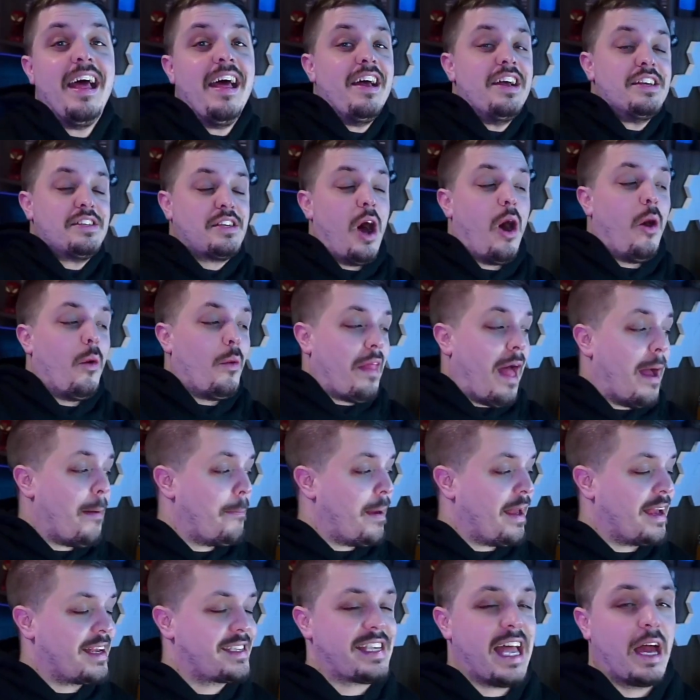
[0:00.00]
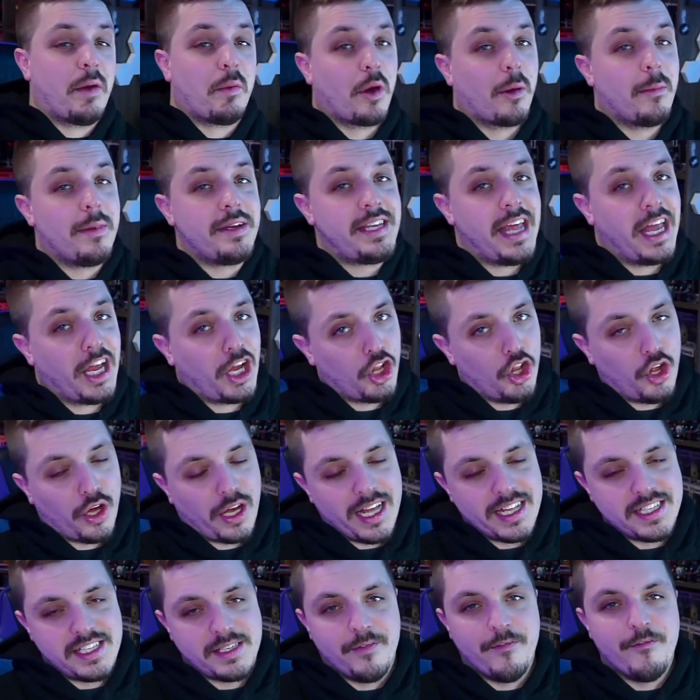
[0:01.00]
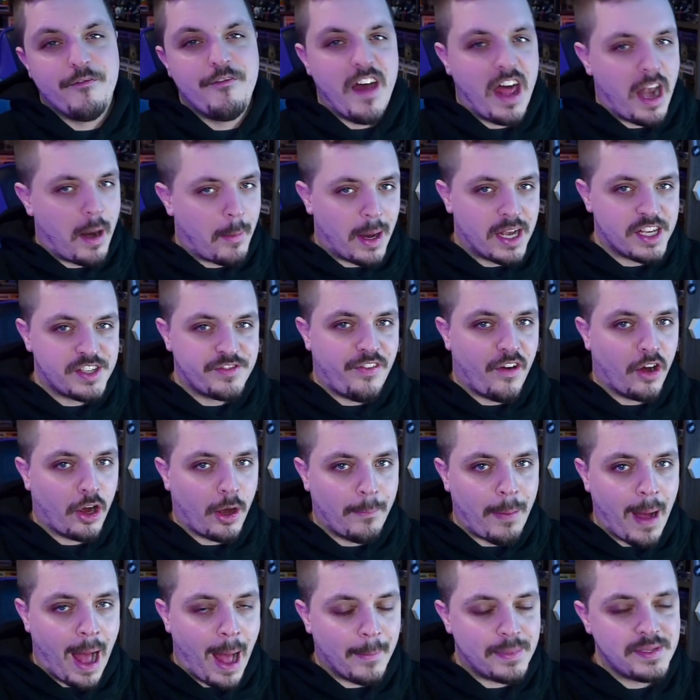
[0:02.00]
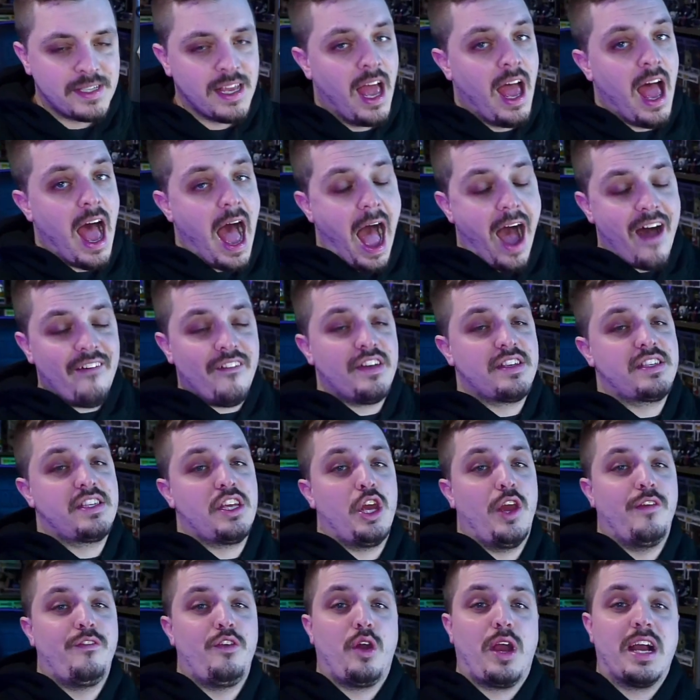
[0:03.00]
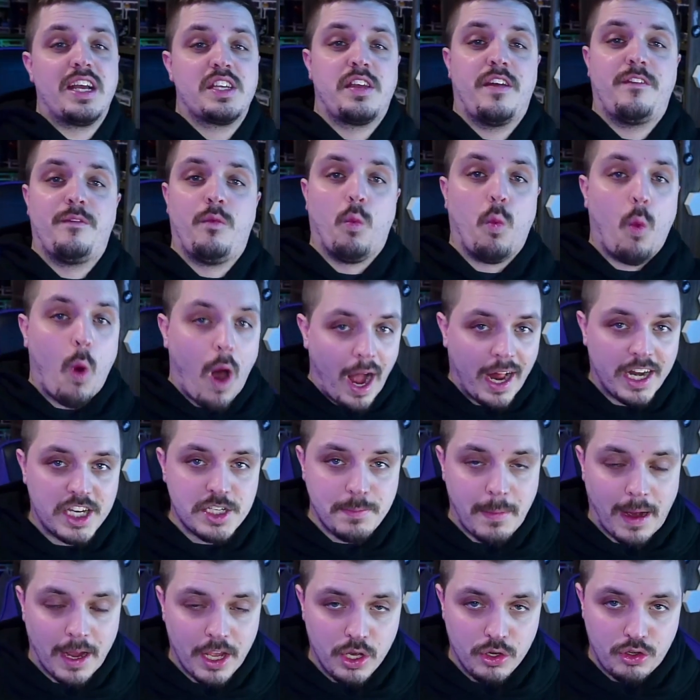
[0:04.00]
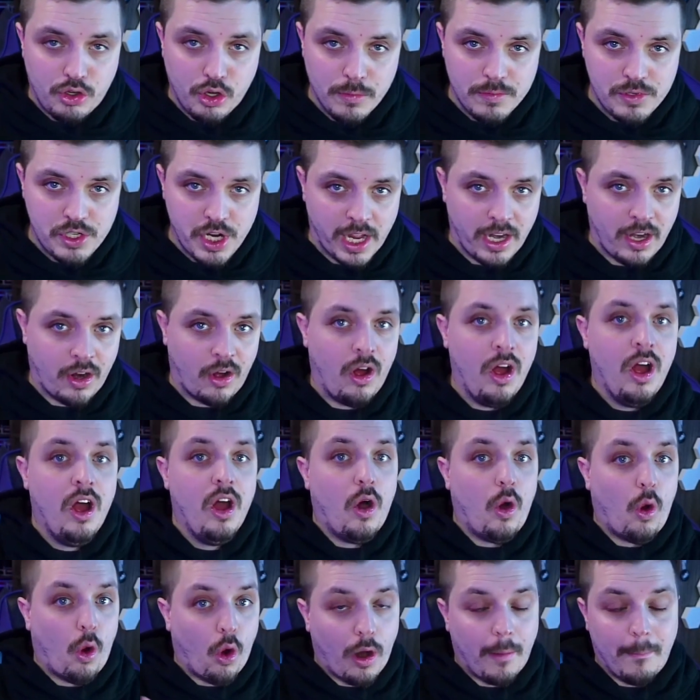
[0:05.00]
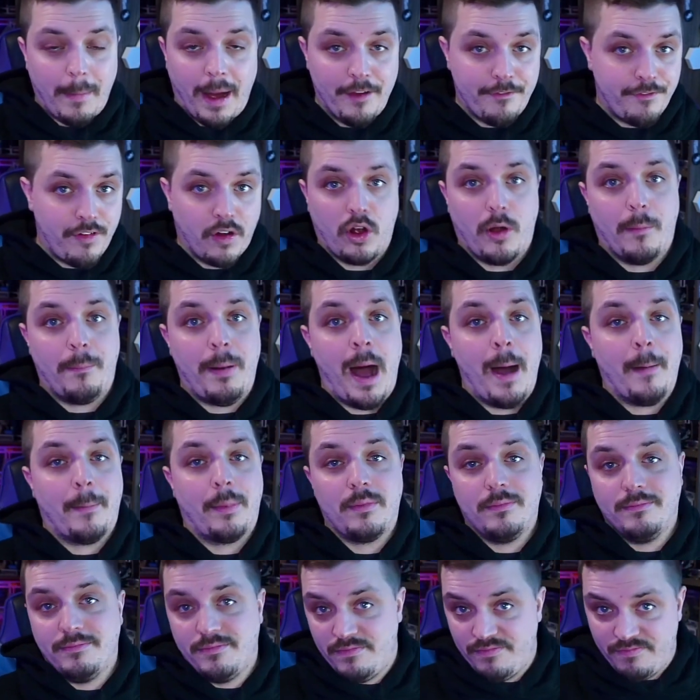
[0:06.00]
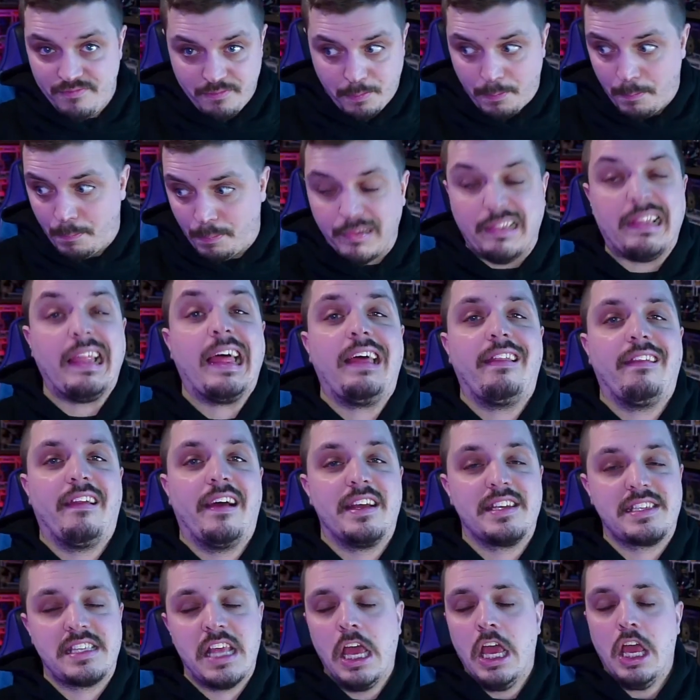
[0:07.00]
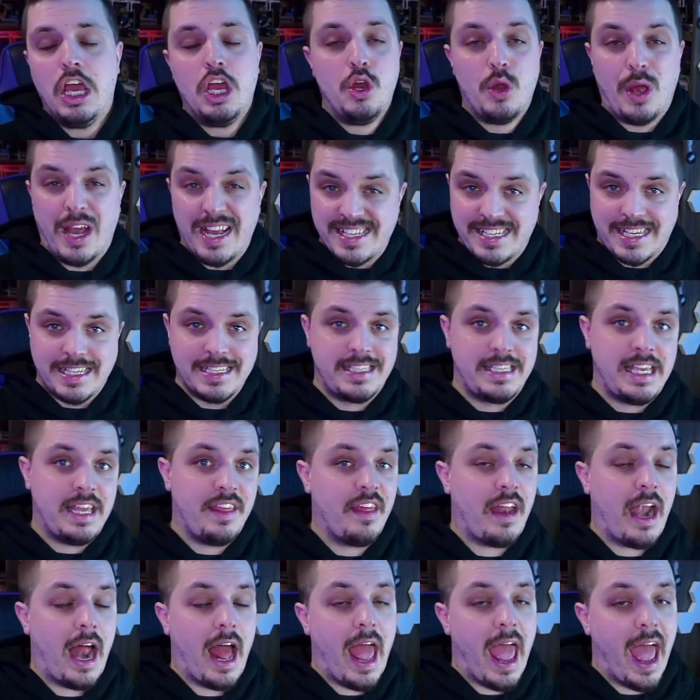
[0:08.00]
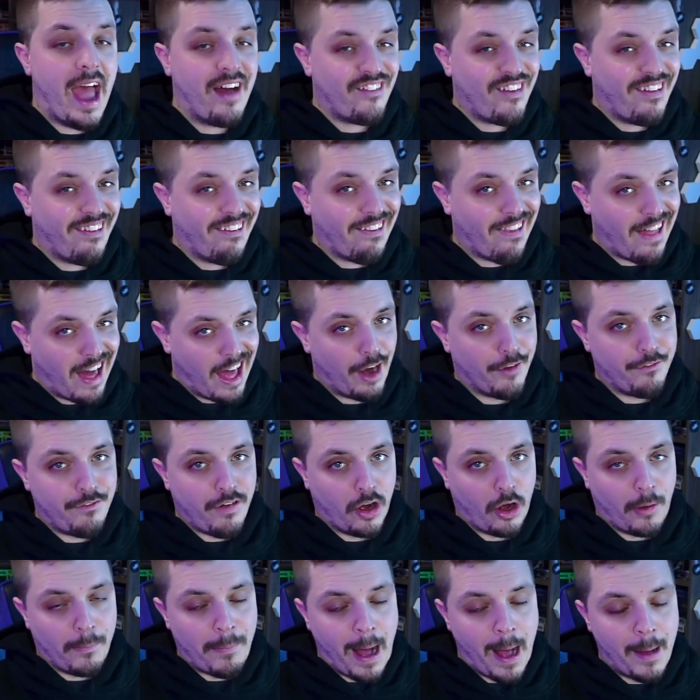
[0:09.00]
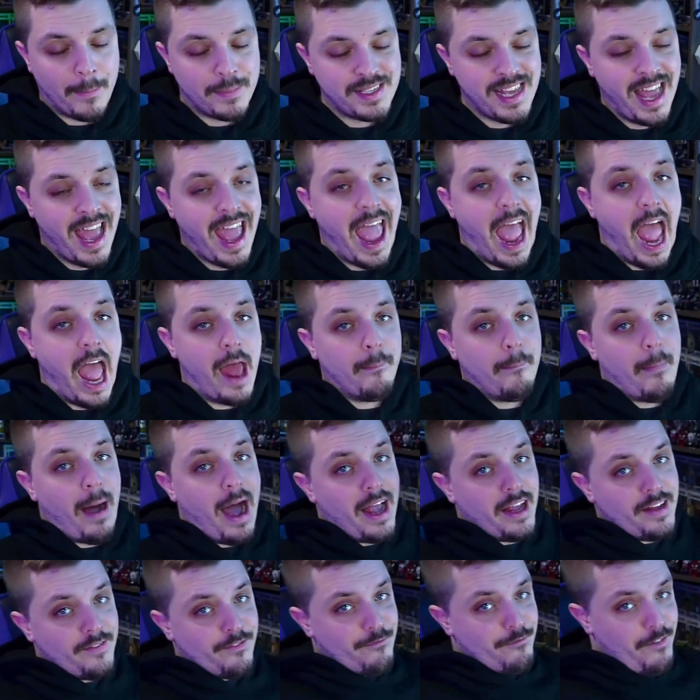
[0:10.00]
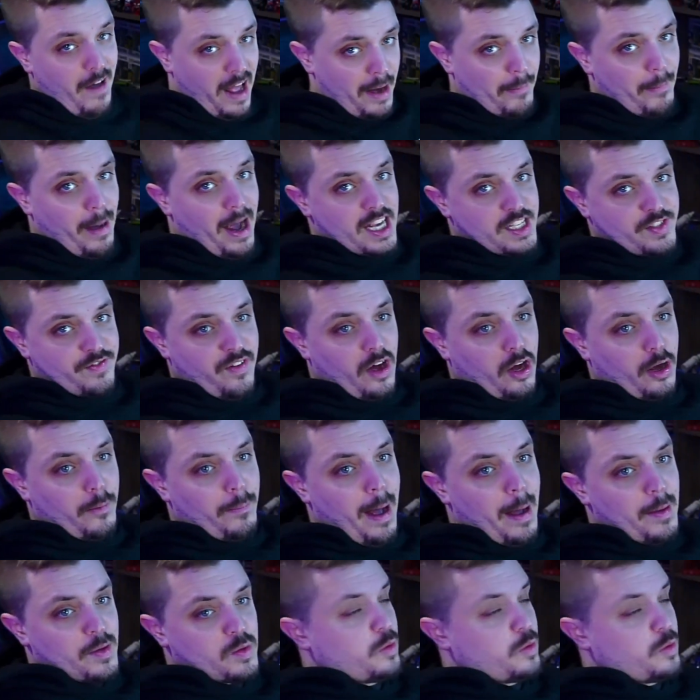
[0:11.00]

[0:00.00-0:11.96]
so with that being said, we're gonna be taking a look at some Venomized Funko Pops. Obviously, if you guys have watched my YouTube channel or my Funko Pop playlist, you guys can see that I have a lot of Funko Pops and my Venomized Funko Pops,